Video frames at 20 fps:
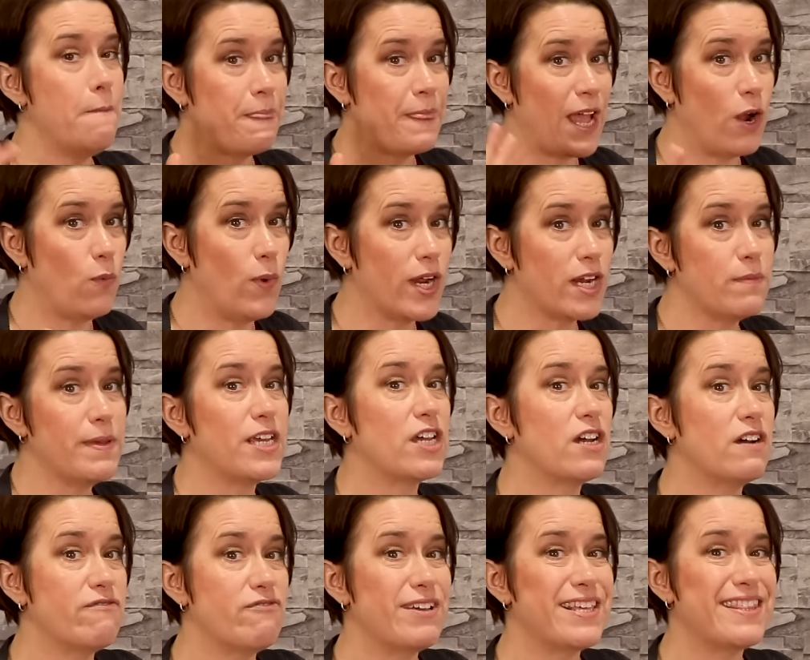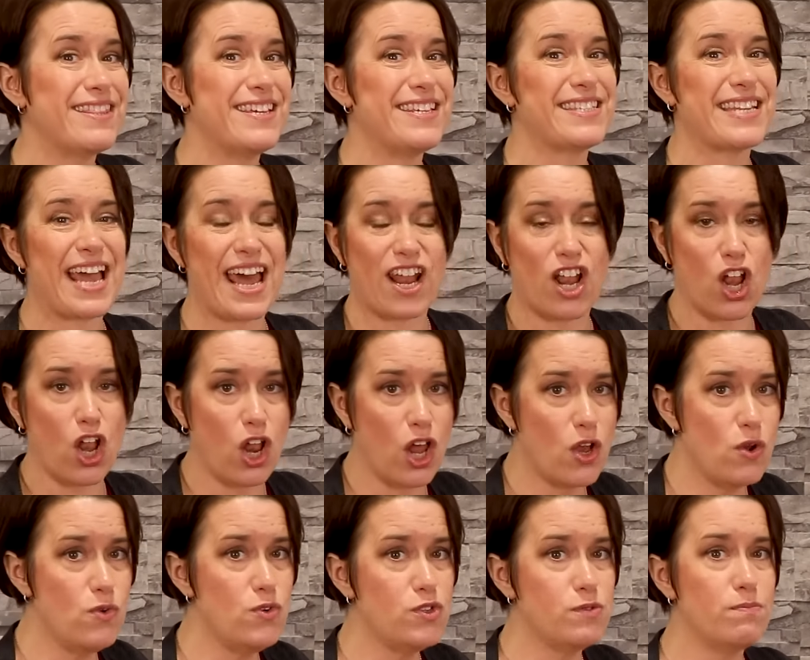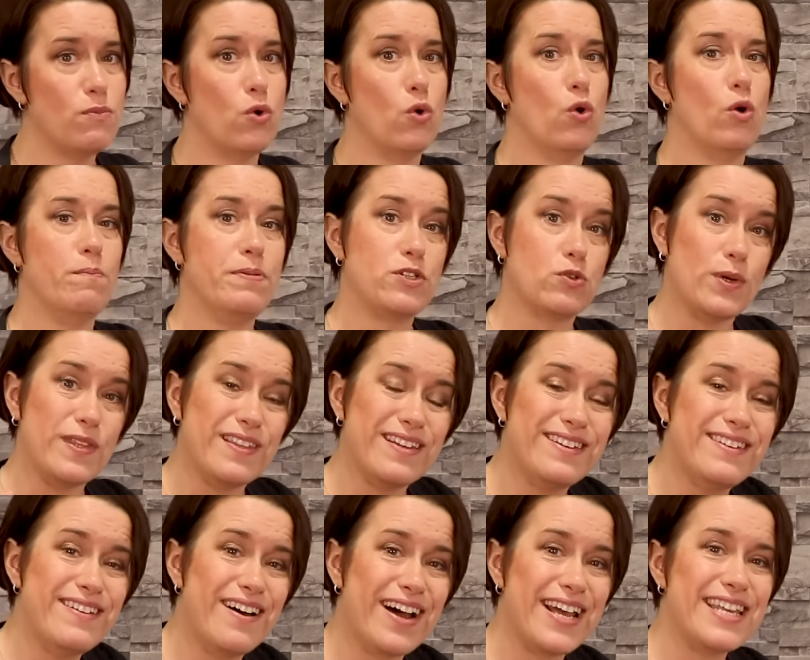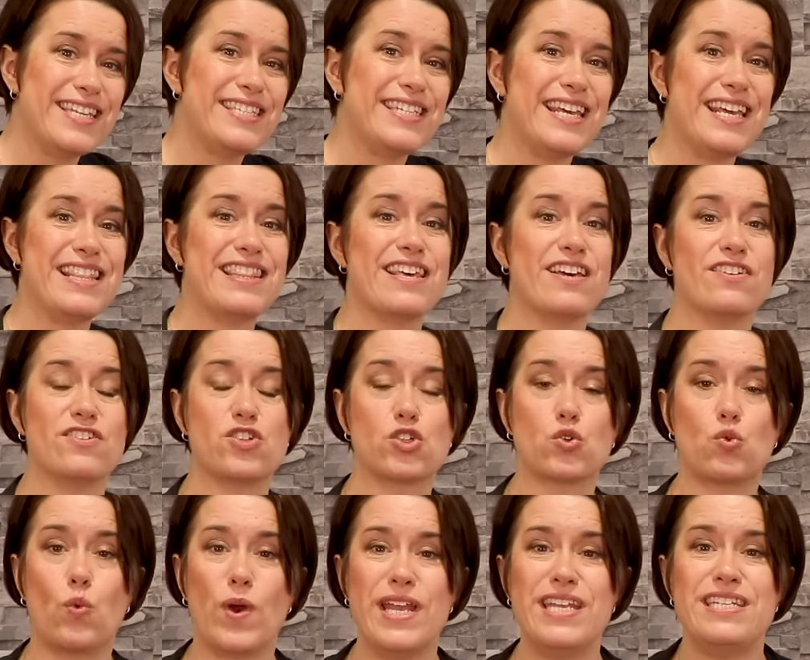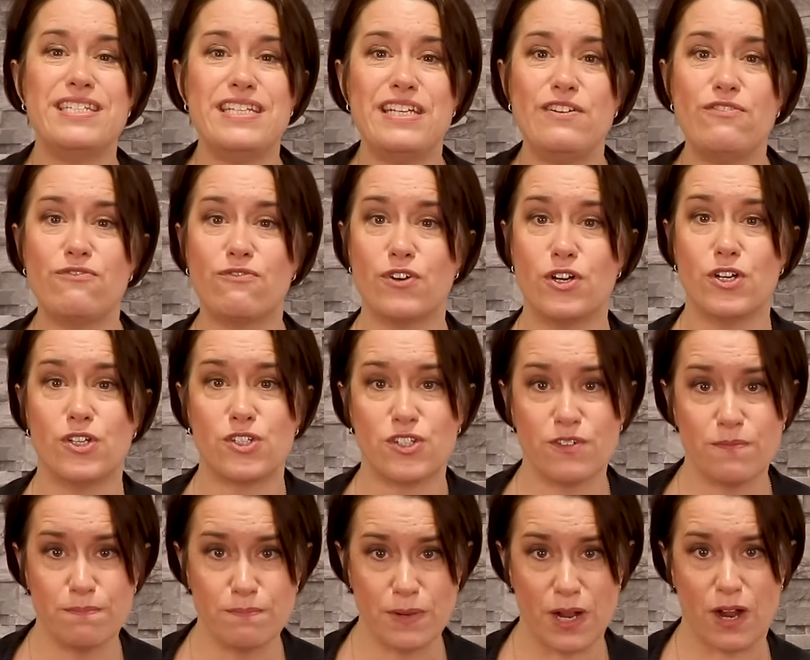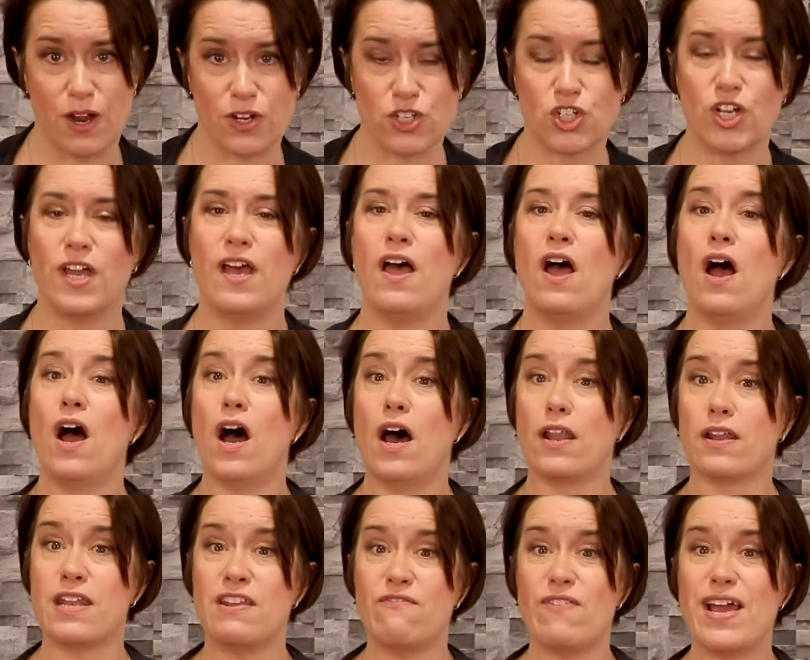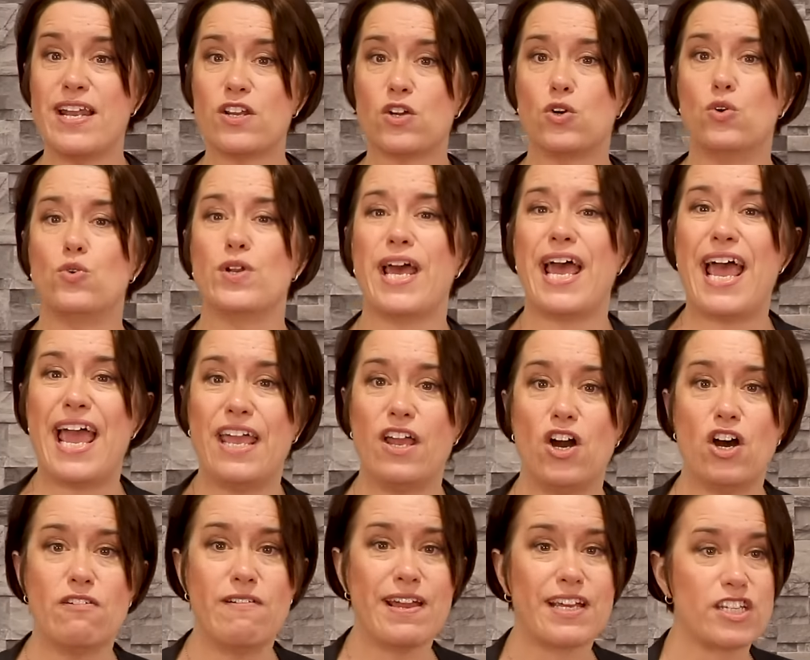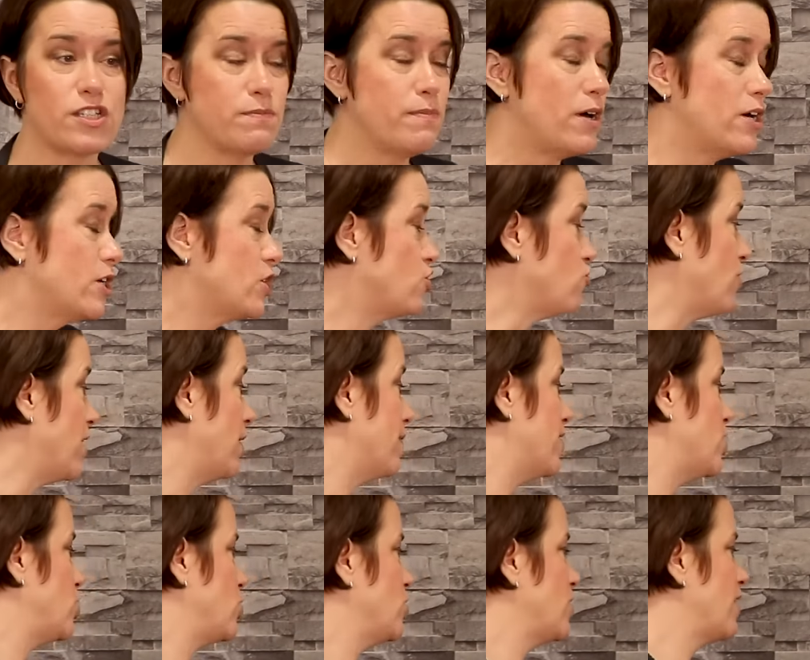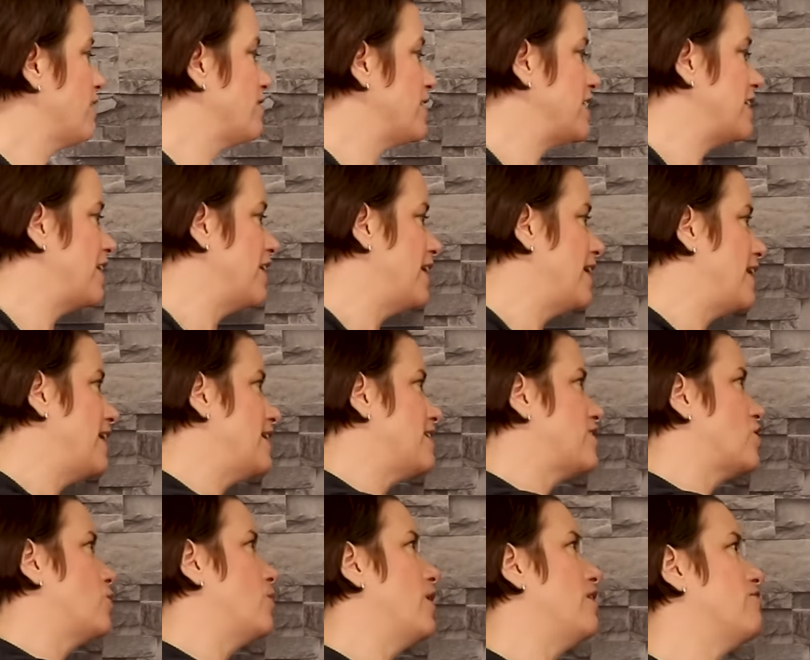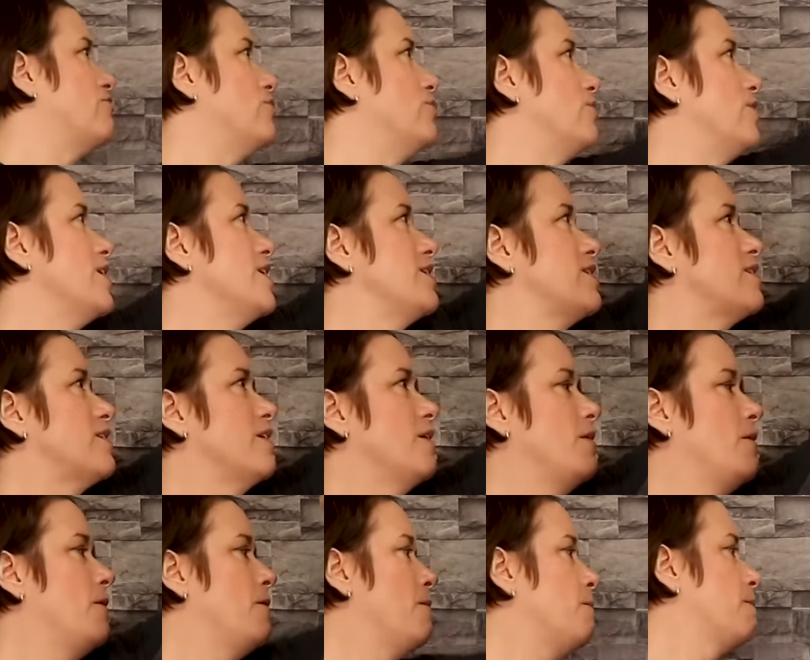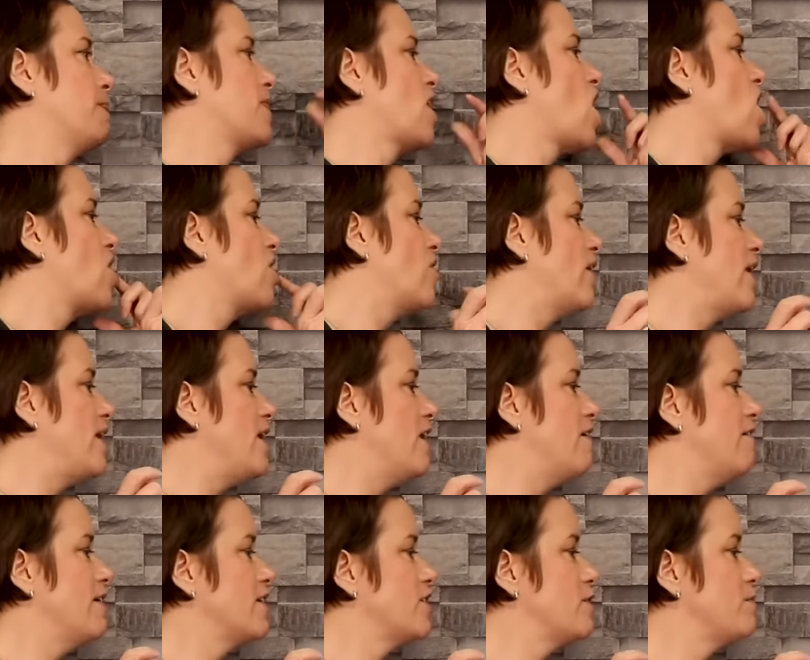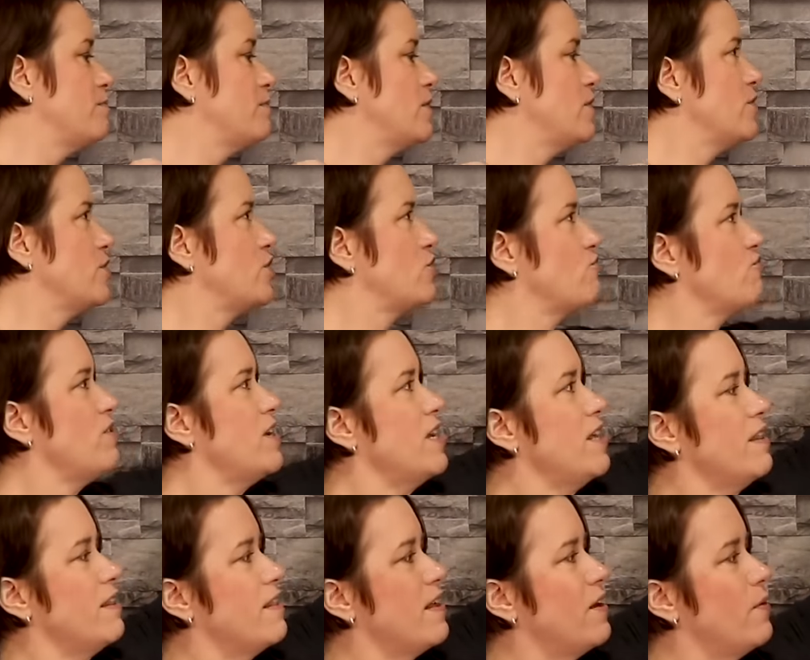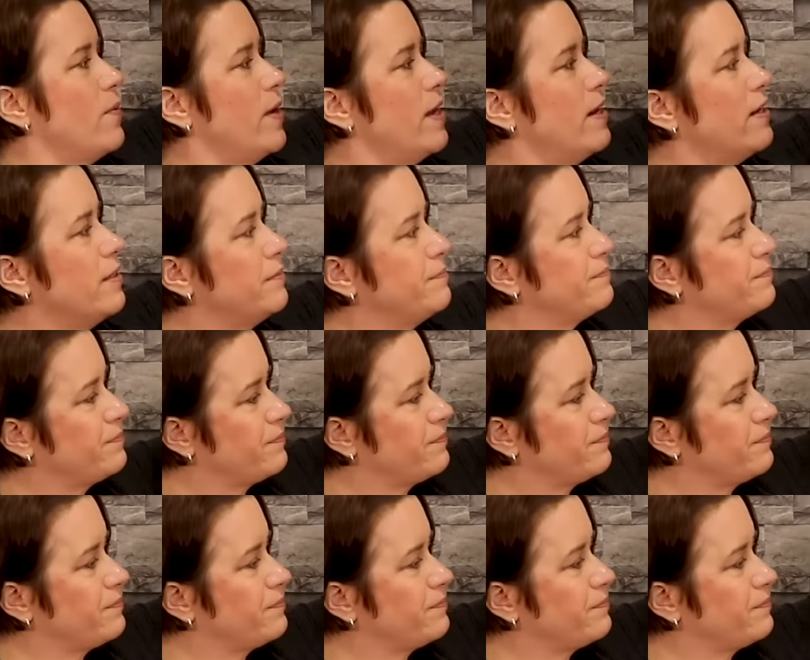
Now, we're going to be covering this and loads more between the 19th and 21st of March at an event called ARX Mastery. Now, I should have a slide here somewhere for this. ARX Mastery. There we are.